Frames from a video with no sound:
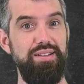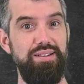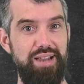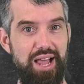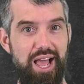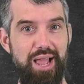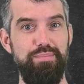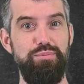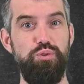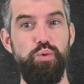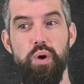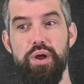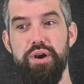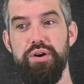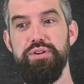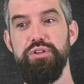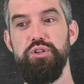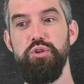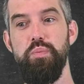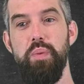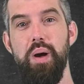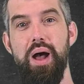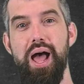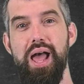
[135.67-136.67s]
times 1 or
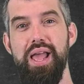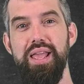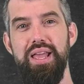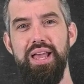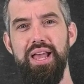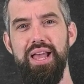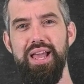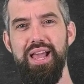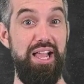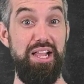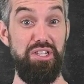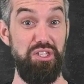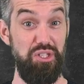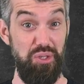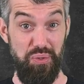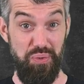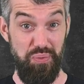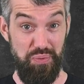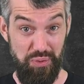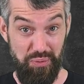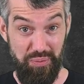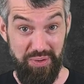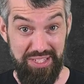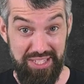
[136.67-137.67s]
2 pi. And so
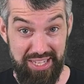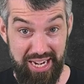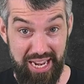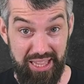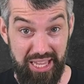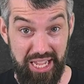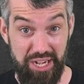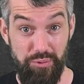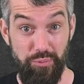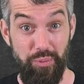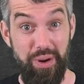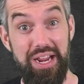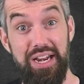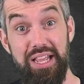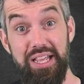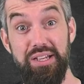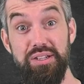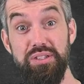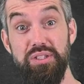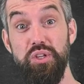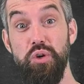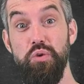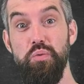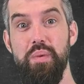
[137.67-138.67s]
the reason I like
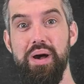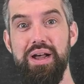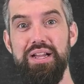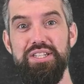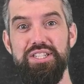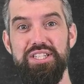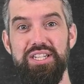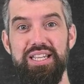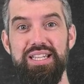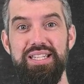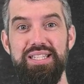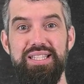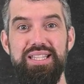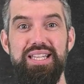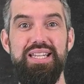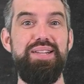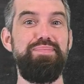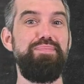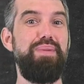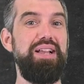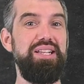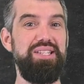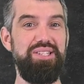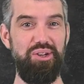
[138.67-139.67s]
radians so much is that
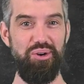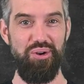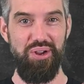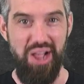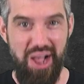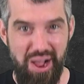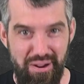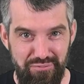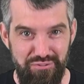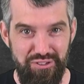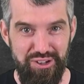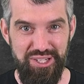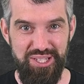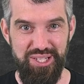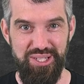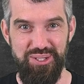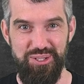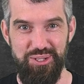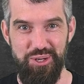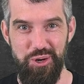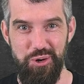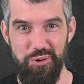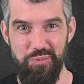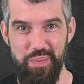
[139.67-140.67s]
my circumference is
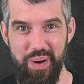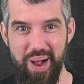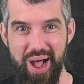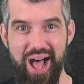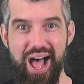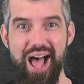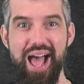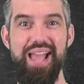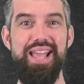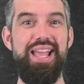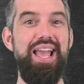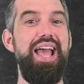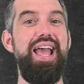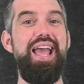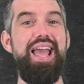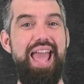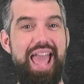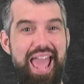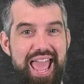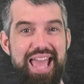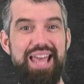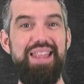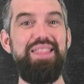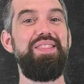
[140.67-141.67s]
2 pi
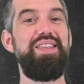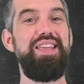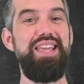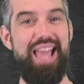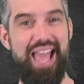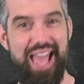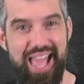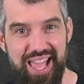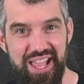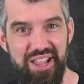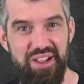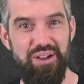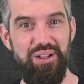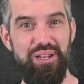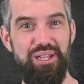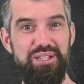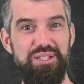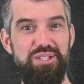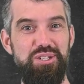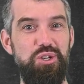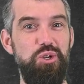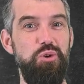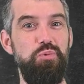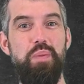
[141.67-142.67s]
and the angle
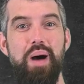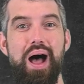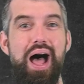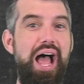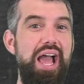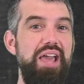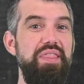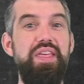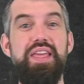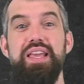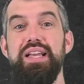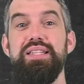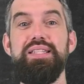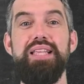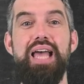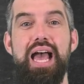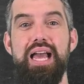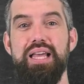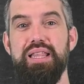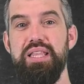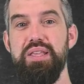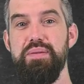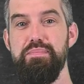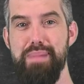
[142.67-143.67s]
is 2 pi, they
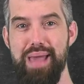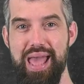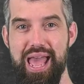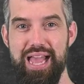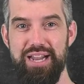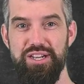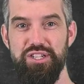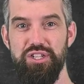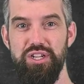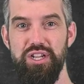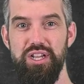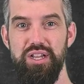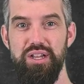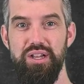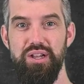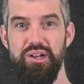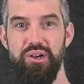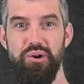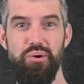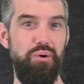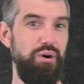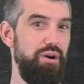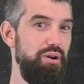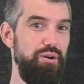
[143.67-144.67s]
exactly match.
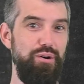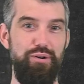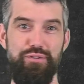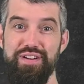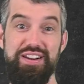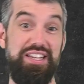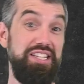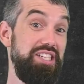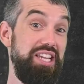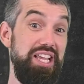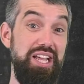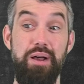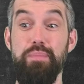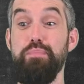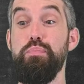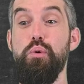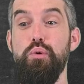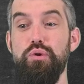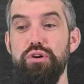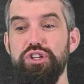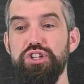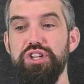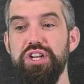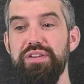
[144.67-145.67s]
Or if I just take a
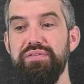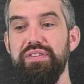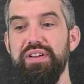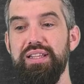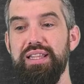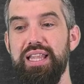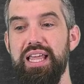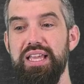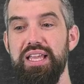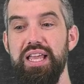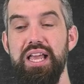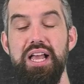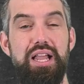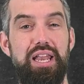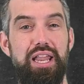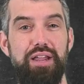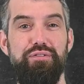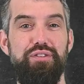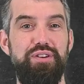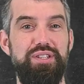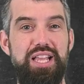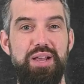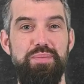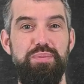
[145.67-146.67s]
portion of it, like
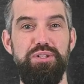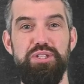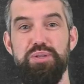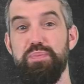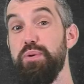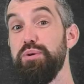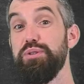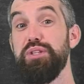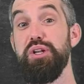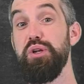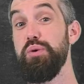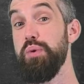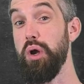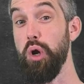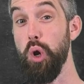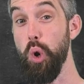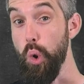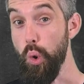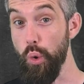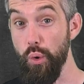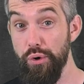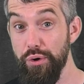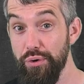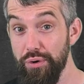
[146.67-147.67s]
for example, suppose I do a
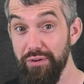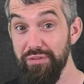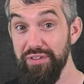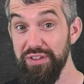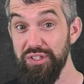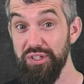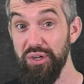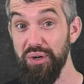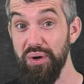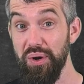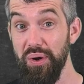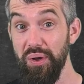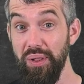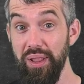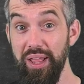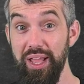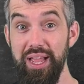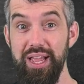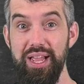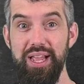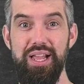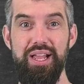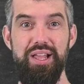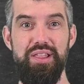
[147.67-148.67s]
quarter of a circle,
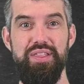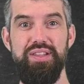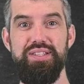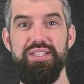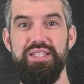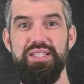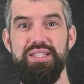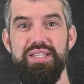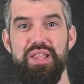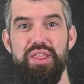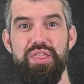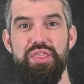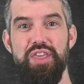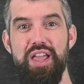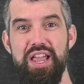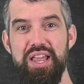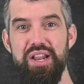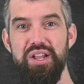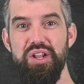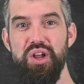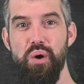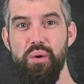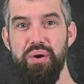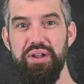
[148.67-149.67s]
this is
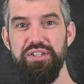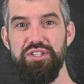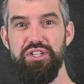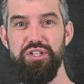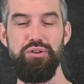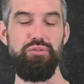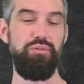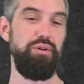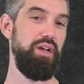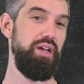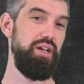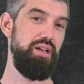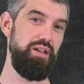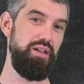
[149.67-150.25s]
theta going to